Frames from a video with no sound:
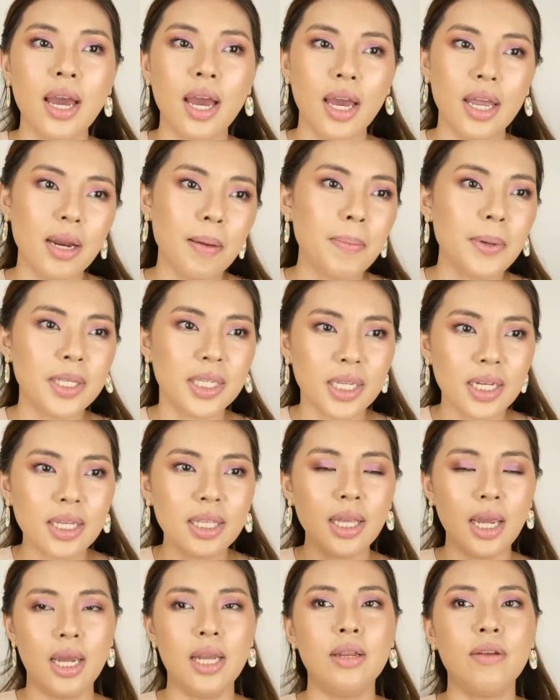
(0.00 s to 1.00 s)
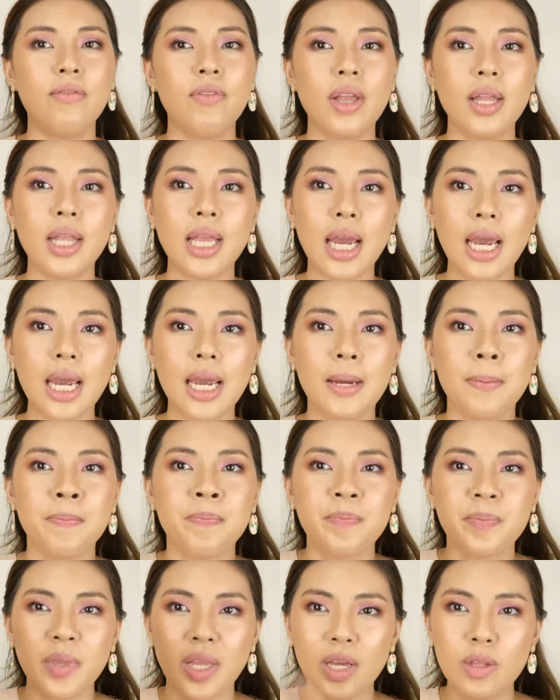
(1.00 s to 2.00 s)
And up until the end of the day,
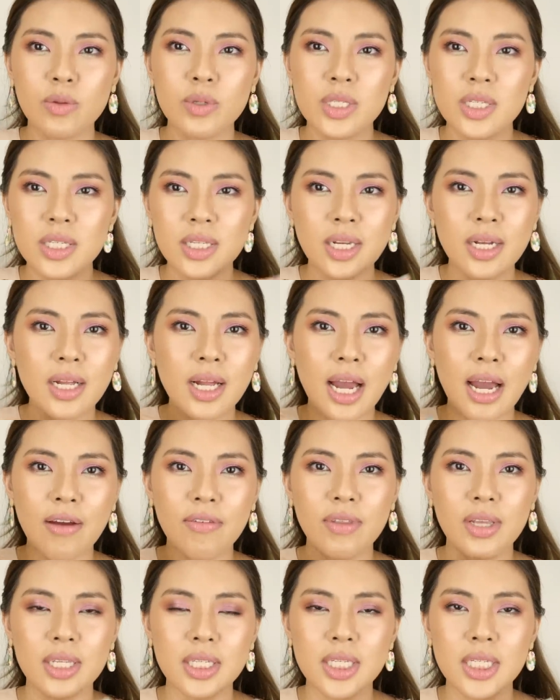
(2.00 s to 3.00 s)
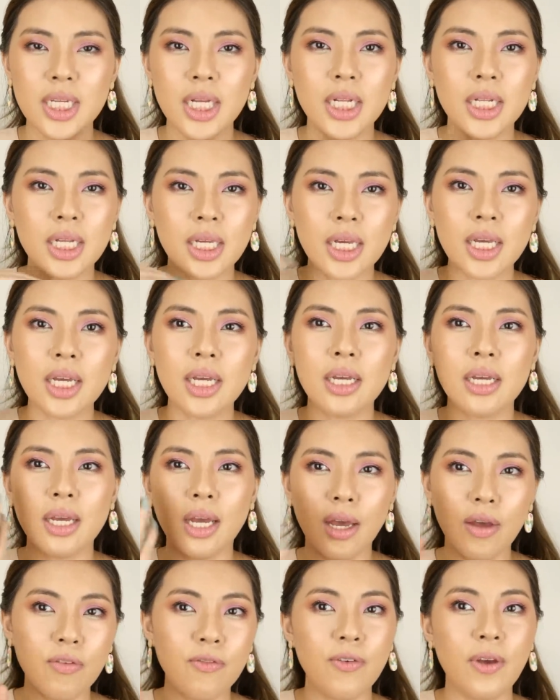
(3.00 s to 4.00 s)
it would still have that
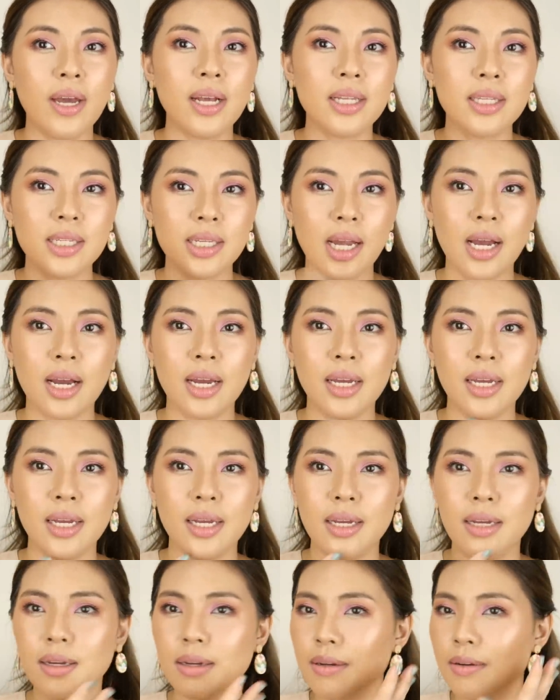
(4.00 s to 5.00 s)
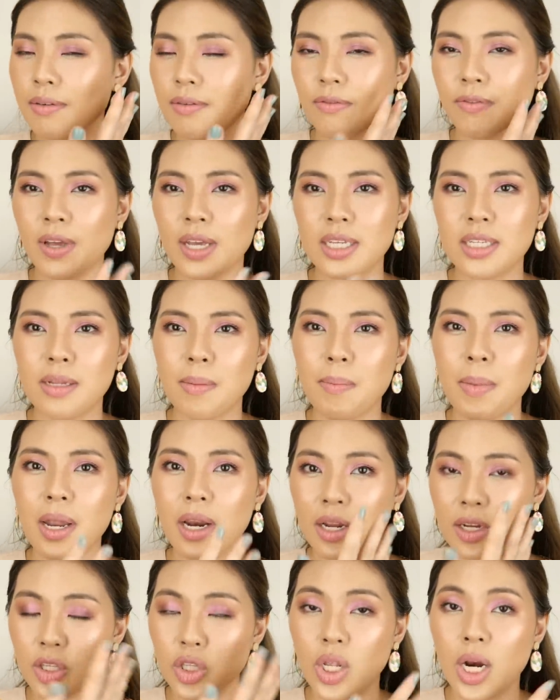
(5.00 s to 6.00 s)
silky effect sa aking face na
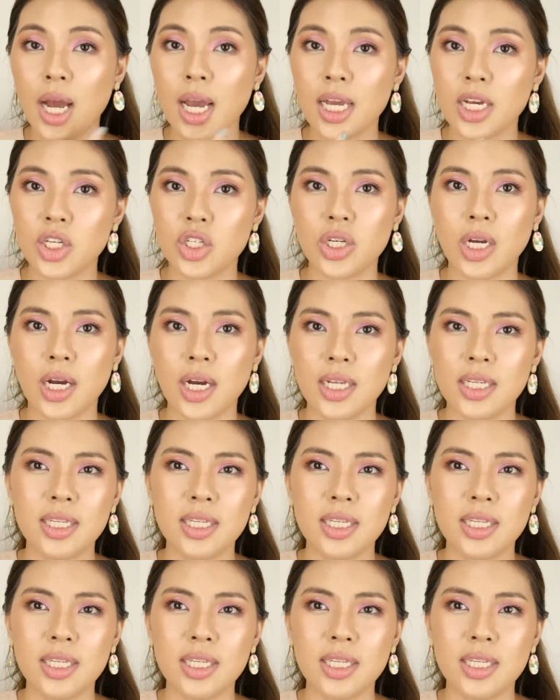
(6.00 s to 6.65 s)
parang dry siya.